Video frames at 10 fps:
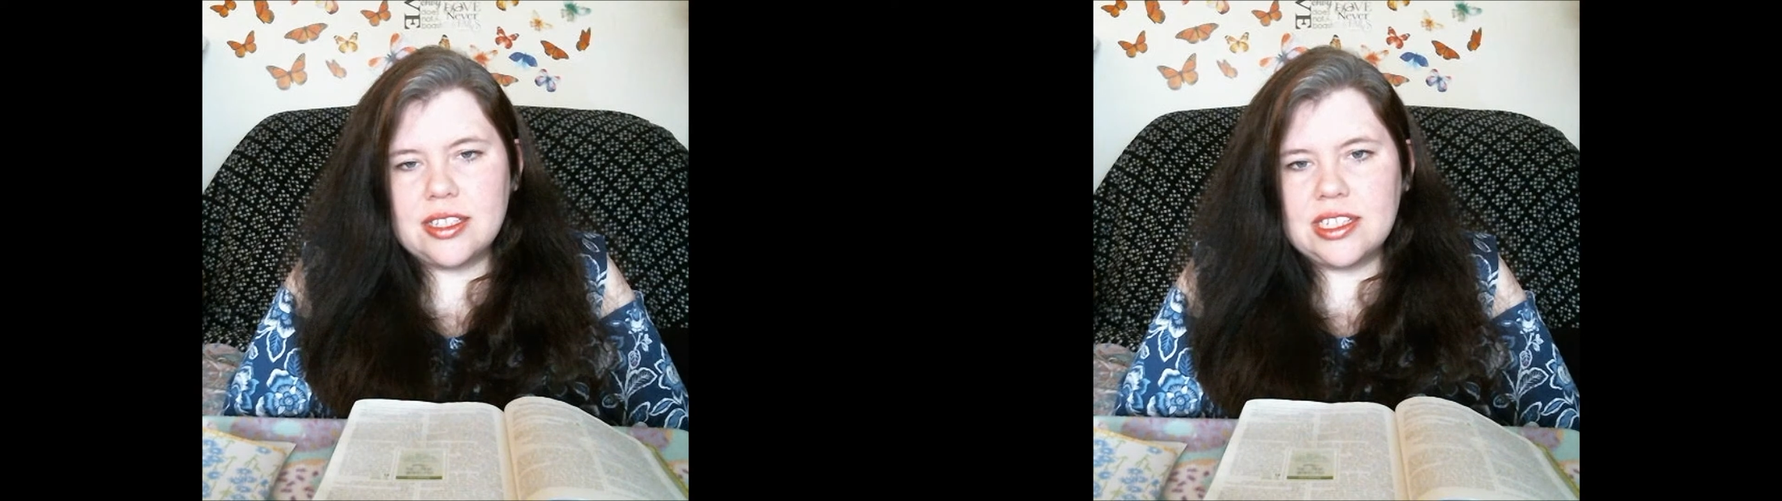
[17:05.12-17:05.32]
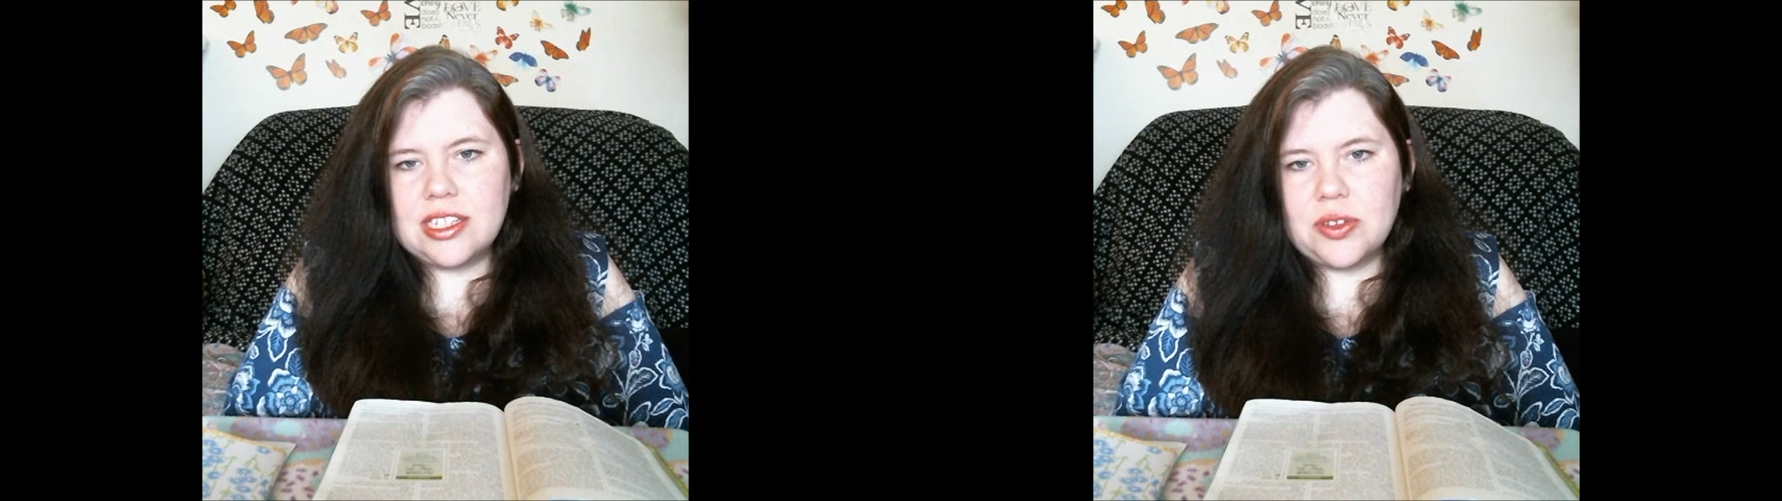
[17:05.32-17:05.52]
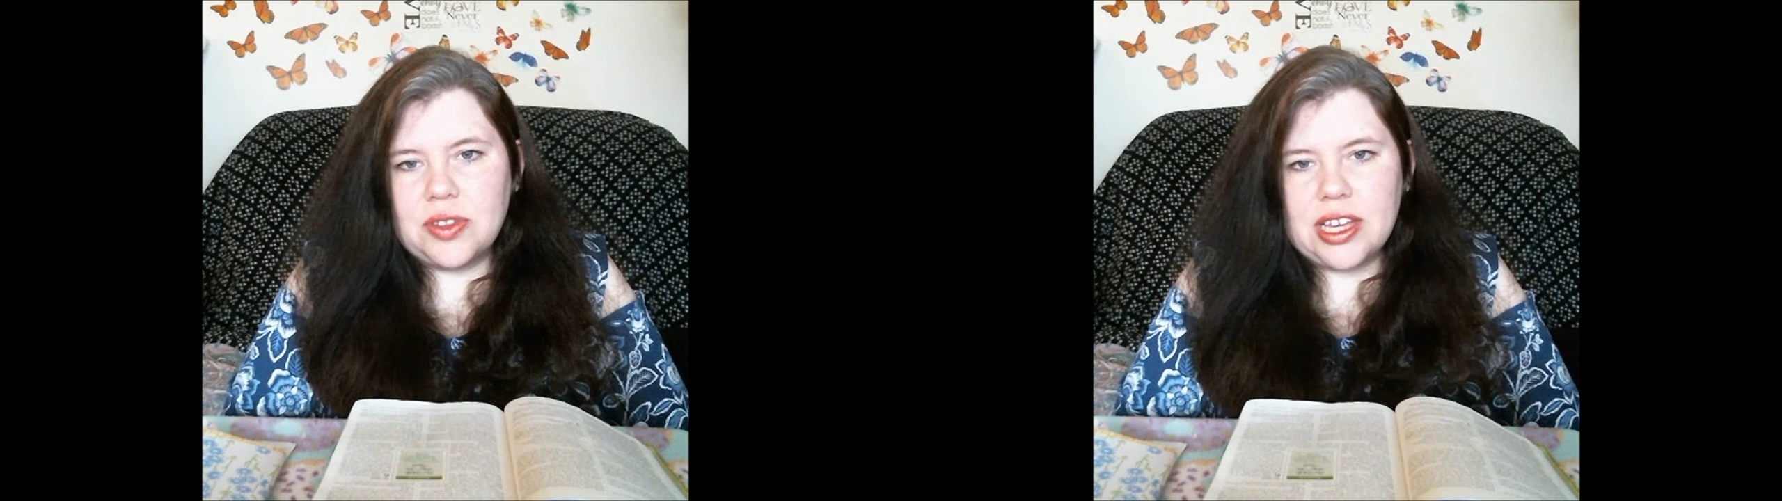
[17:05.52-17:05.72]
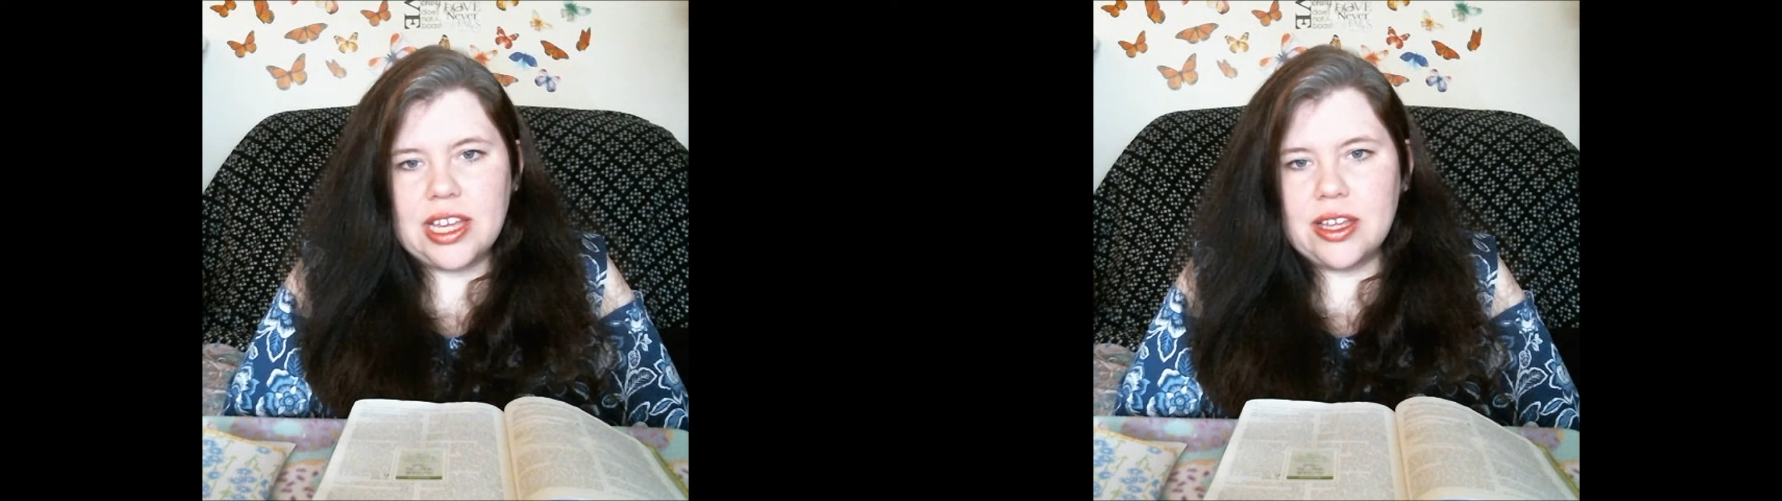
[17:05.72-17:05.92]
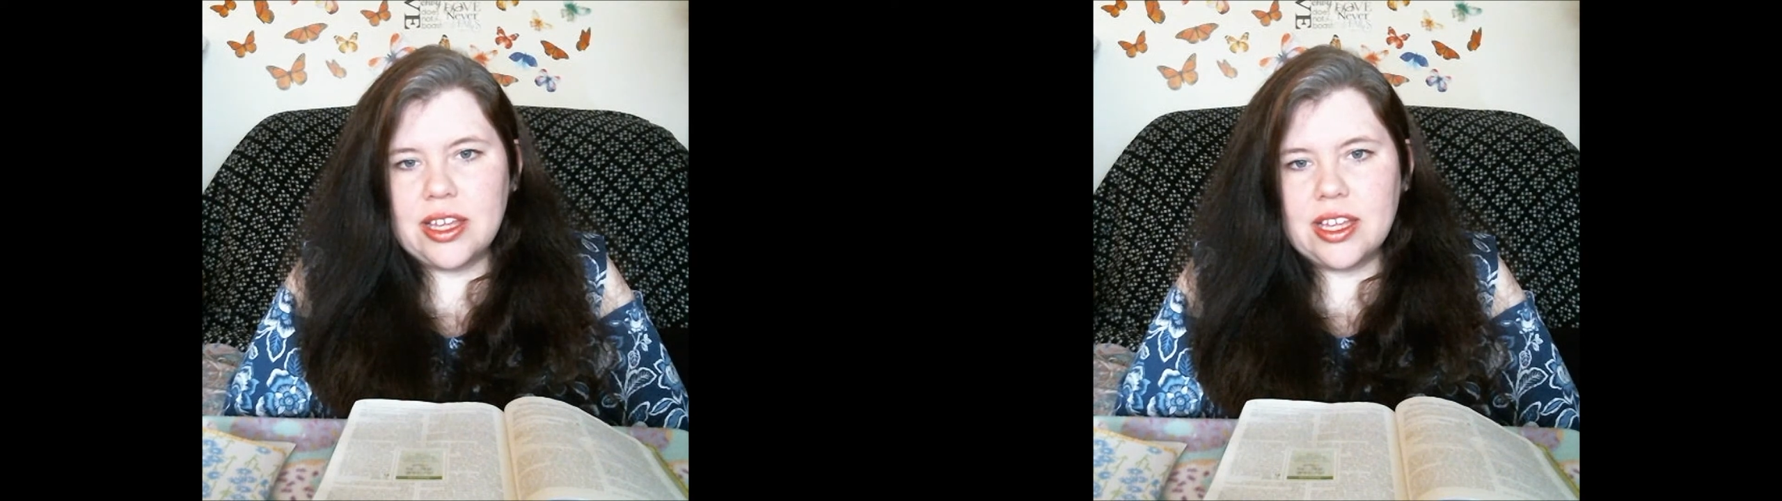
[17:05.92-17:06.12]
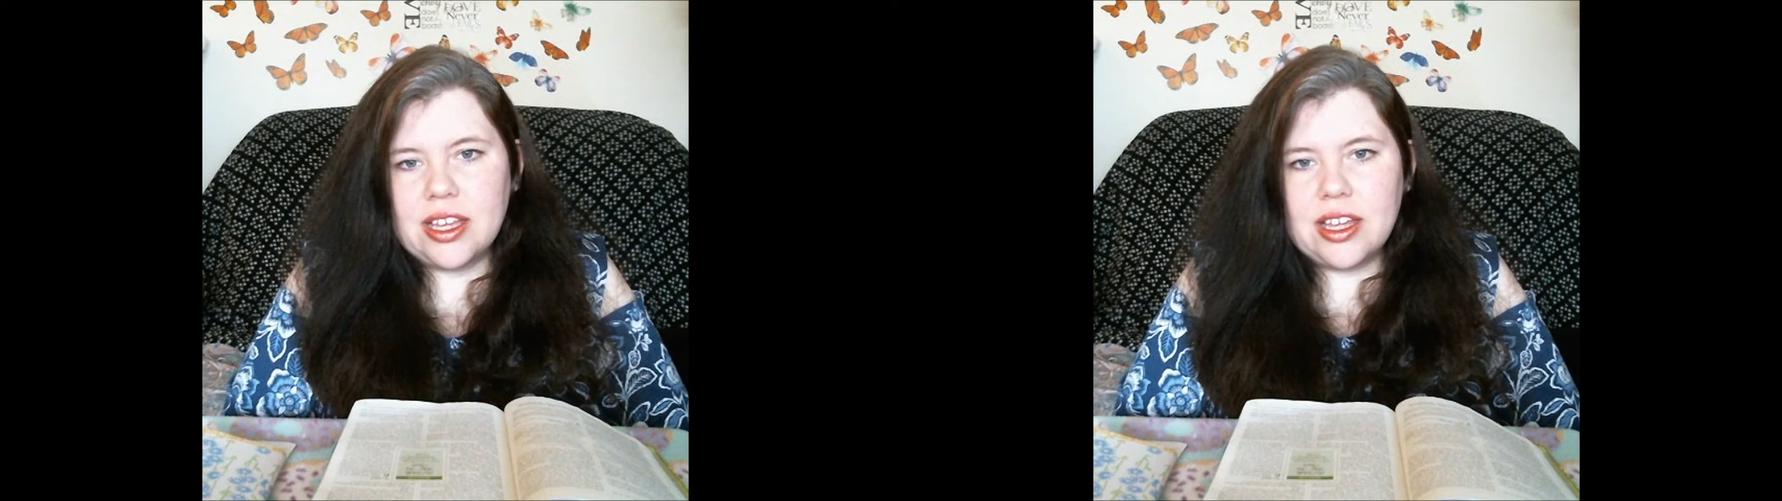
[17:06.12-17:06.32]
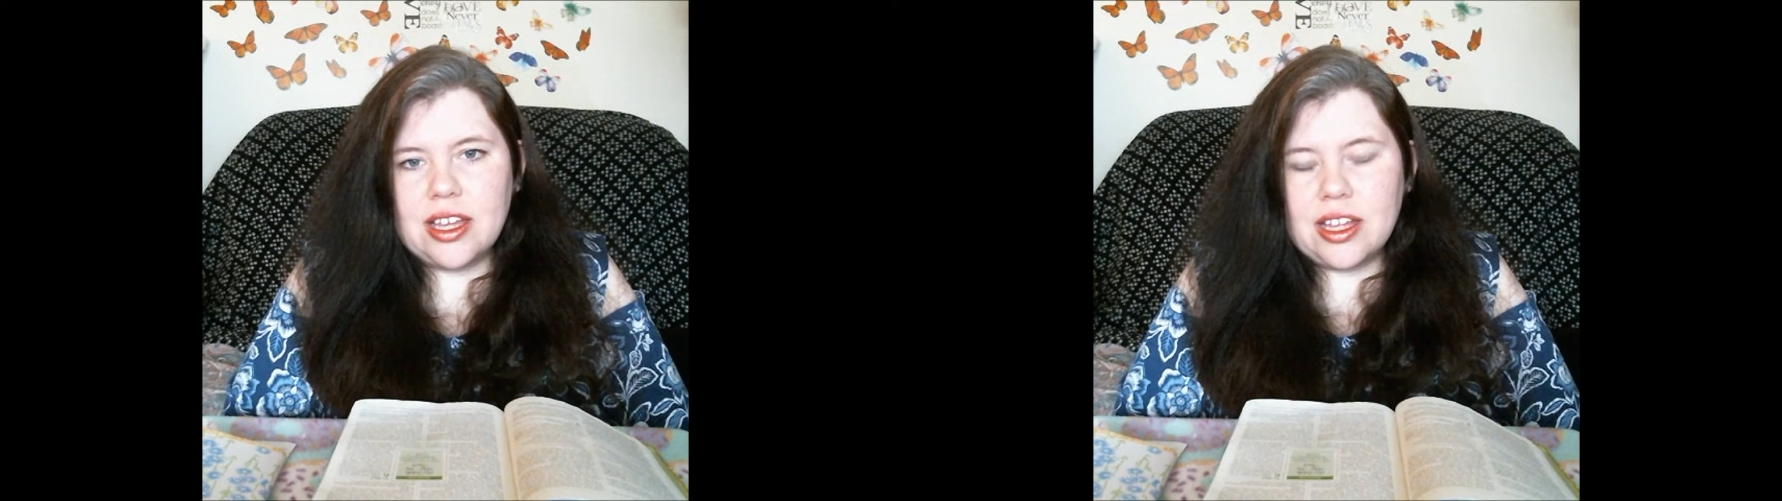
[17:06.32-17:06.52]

you know that he